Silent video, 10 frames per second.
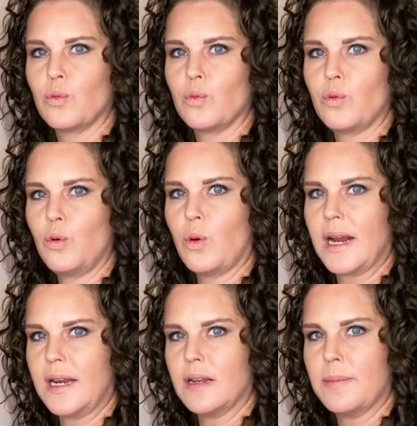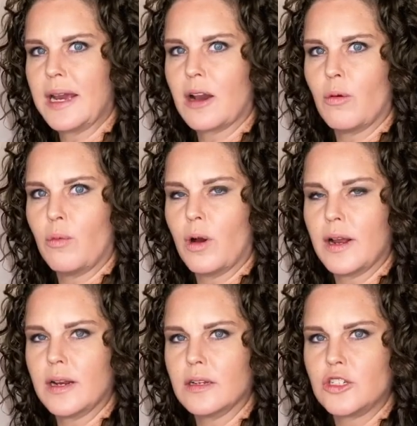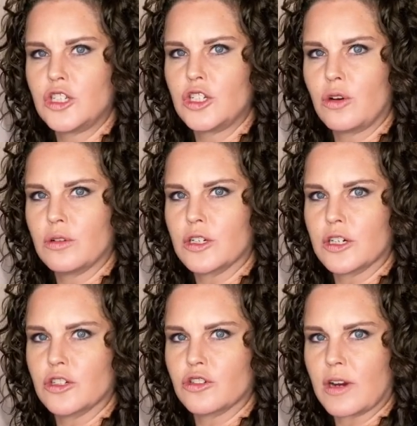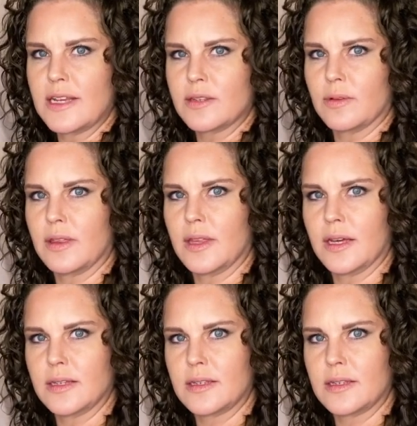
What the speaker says: Ooh, I need to make a one-shoulder dress with this.